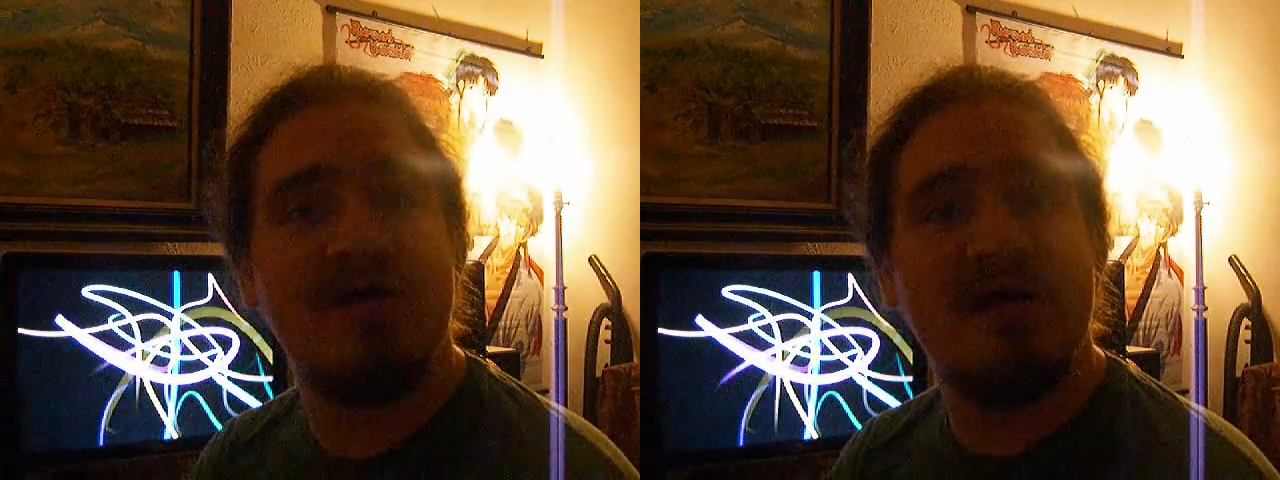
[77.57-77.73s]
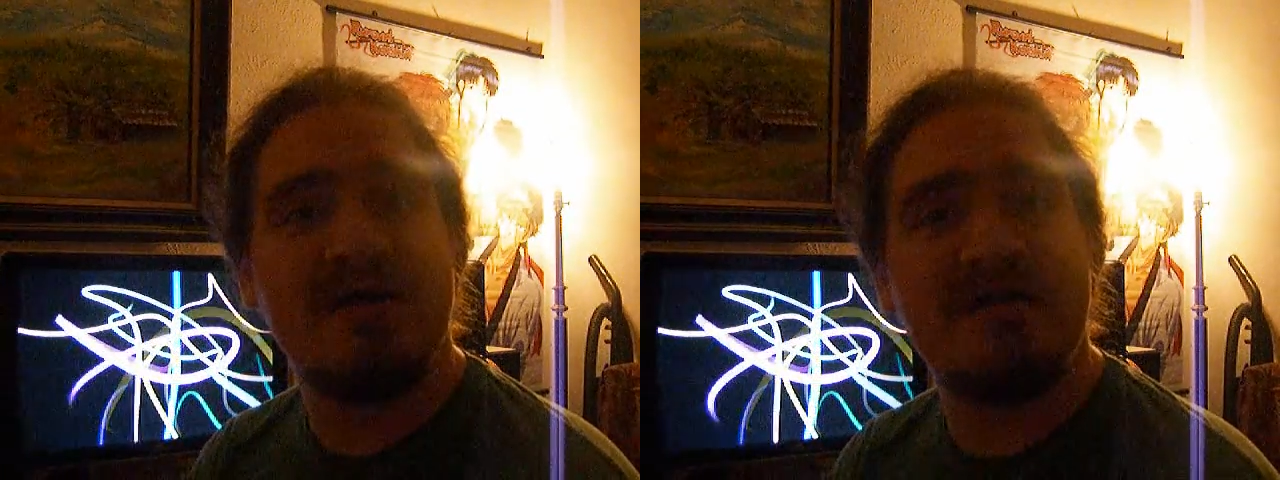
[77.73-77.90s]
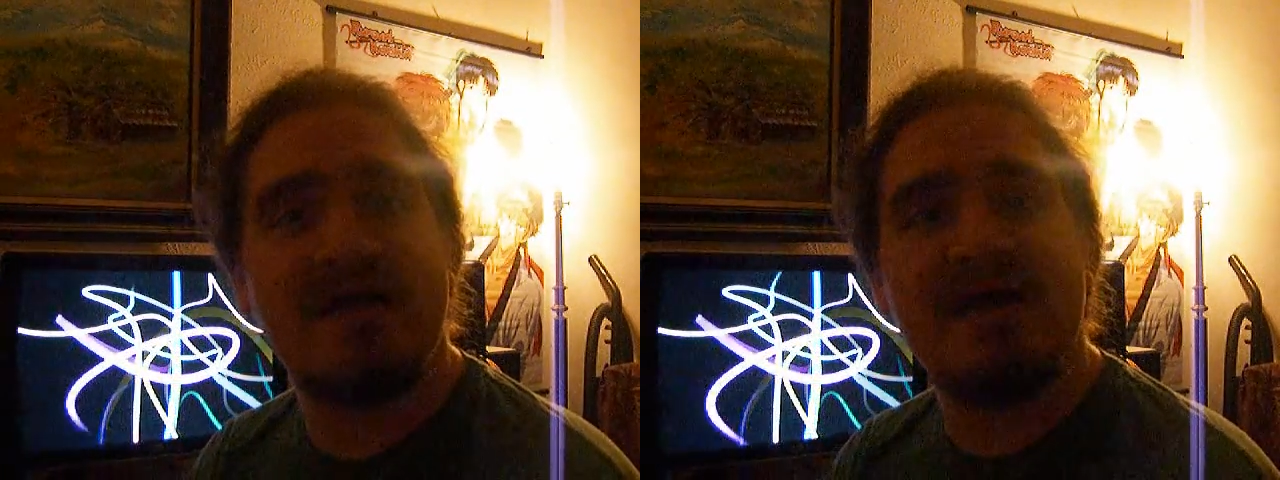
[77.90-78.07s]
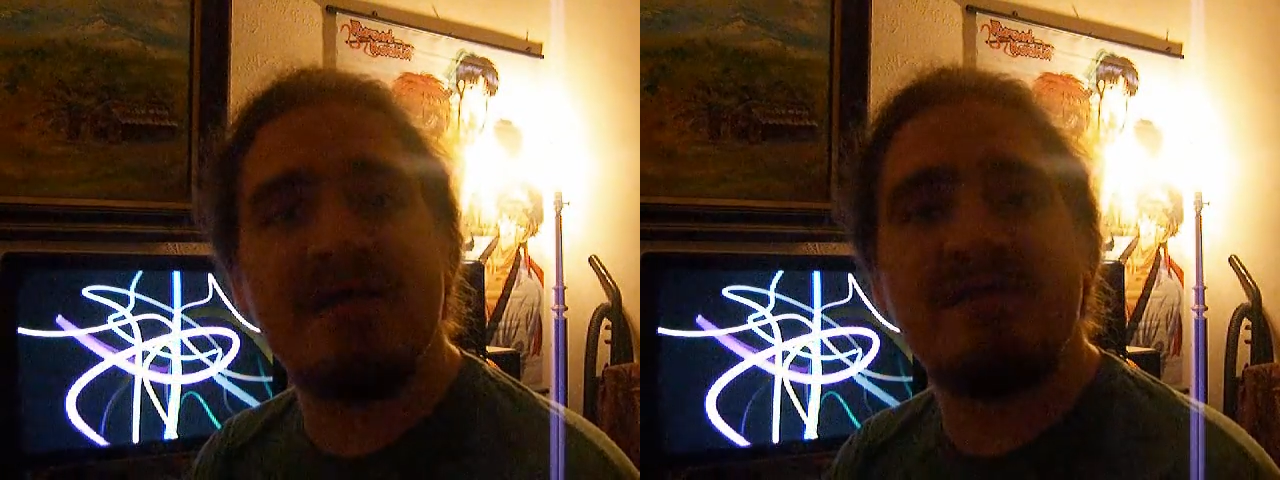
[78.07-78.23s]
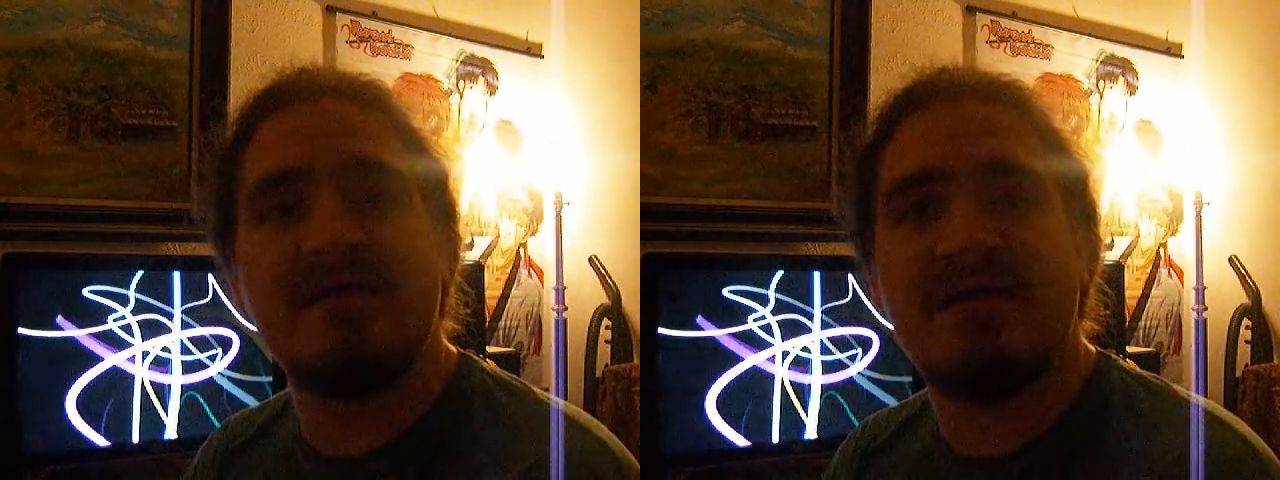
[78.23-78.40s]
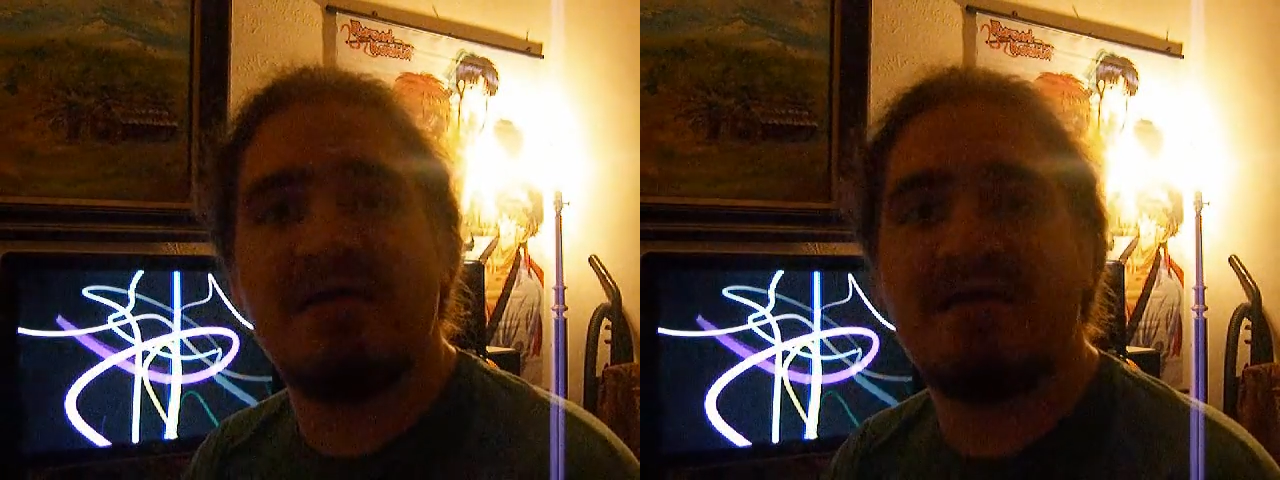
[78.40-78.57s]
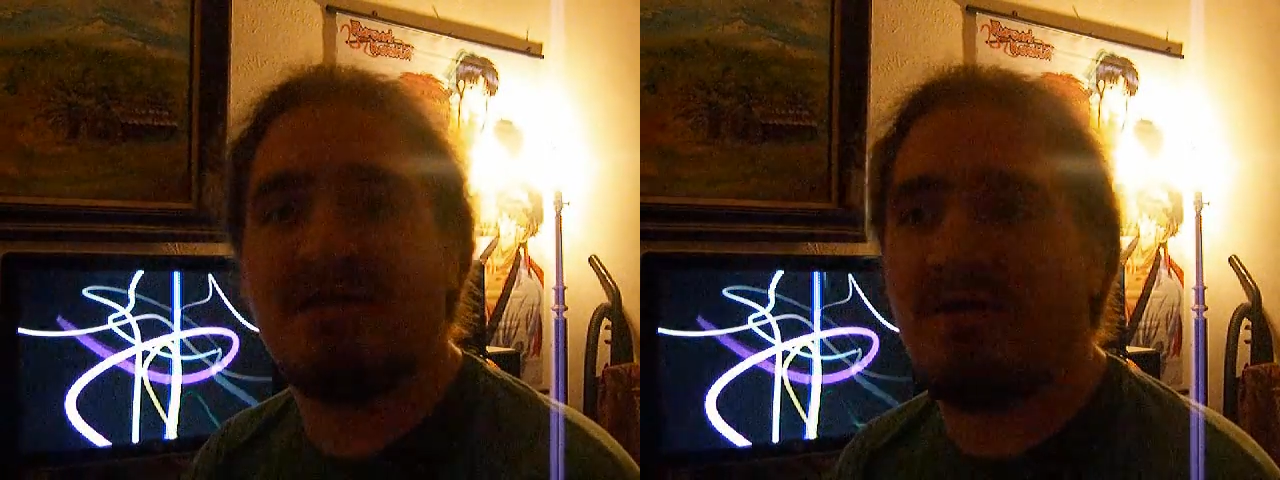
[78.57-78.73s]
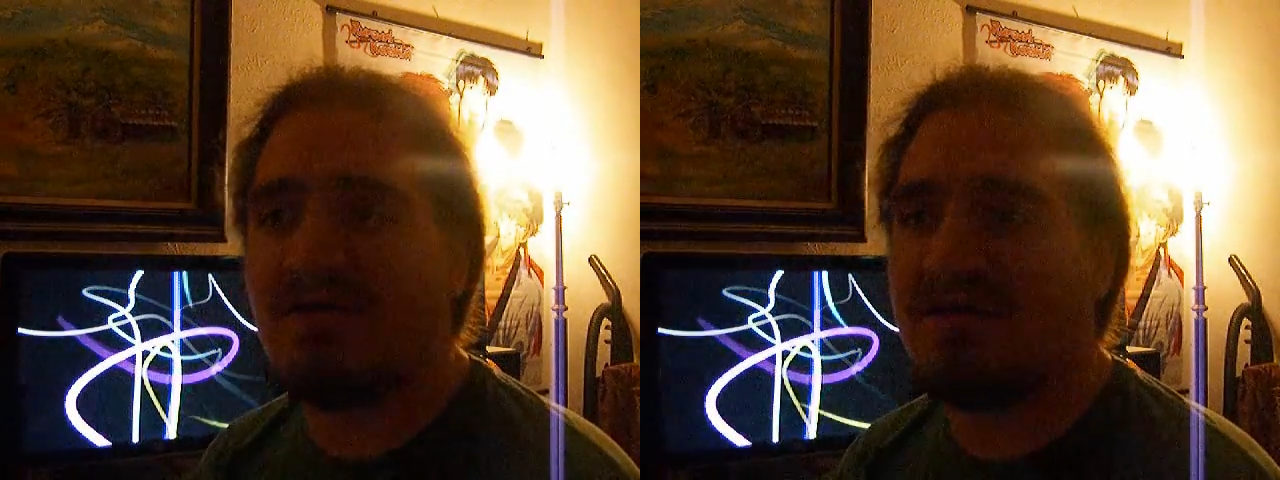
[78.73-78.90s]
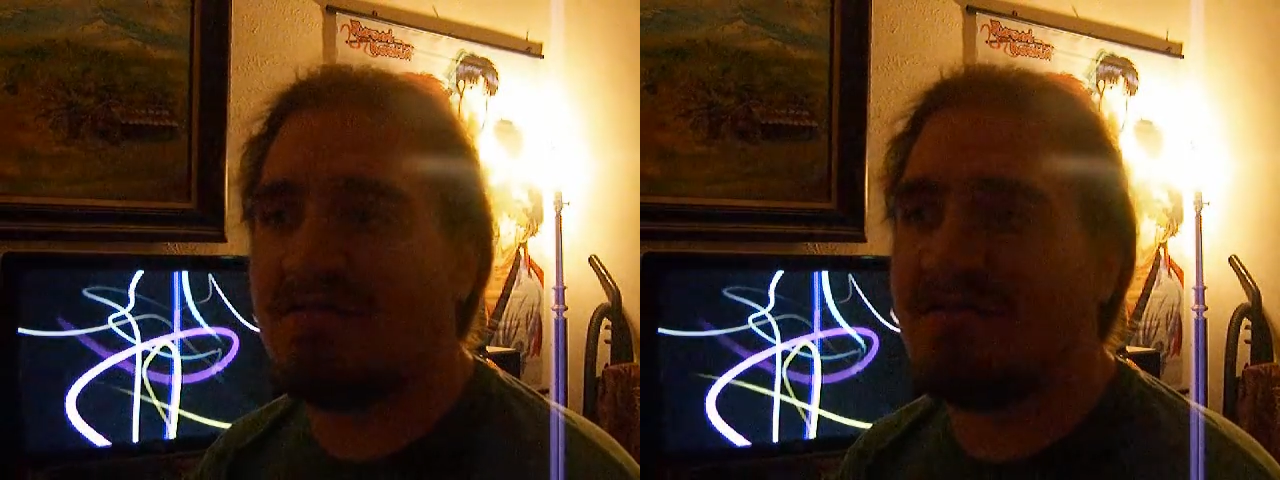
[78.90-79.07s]
tonight and all
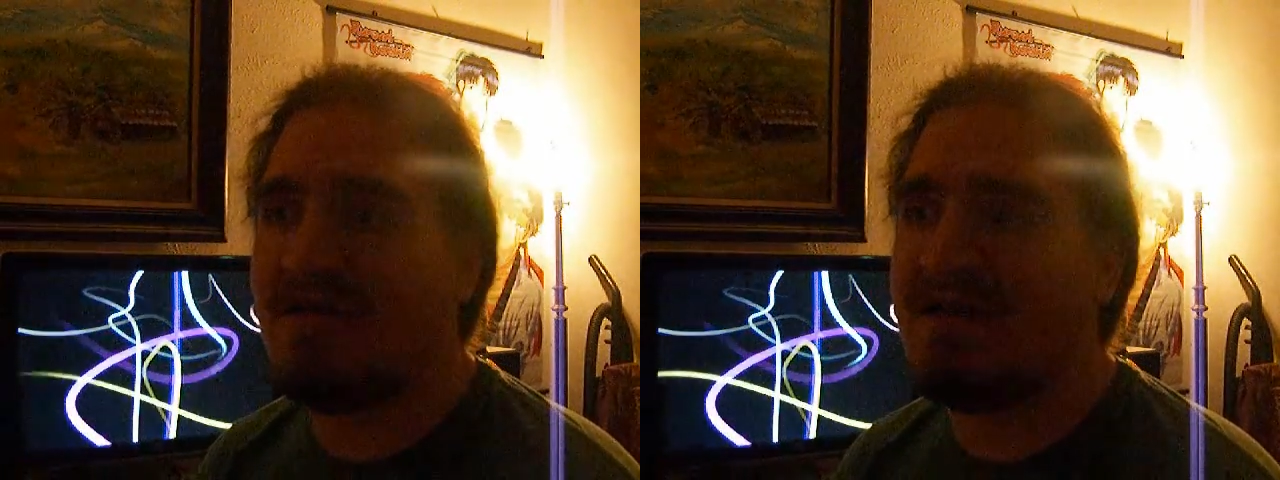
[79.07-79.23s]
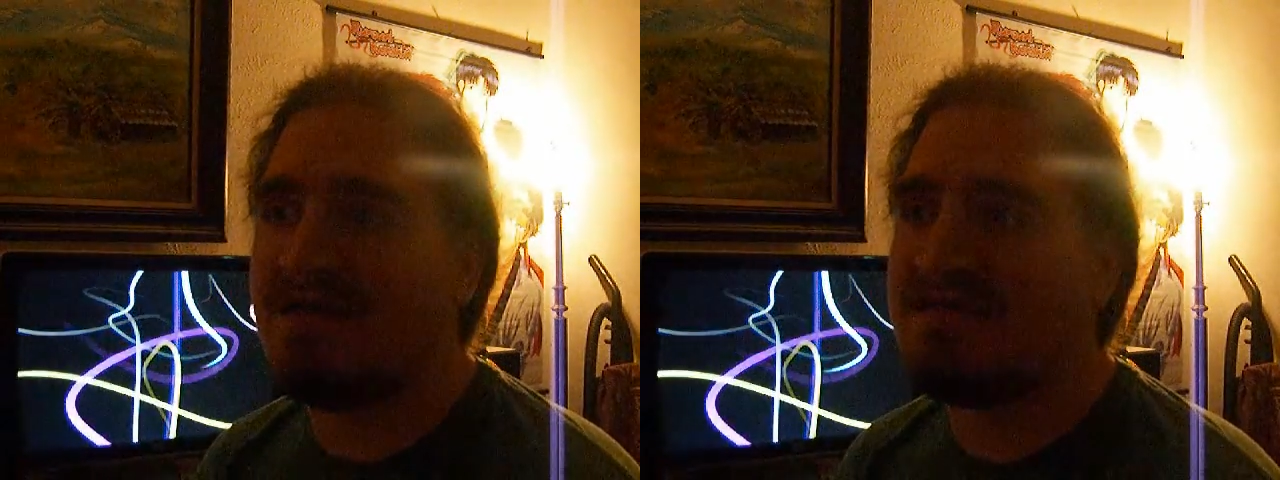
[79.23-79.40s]
the other days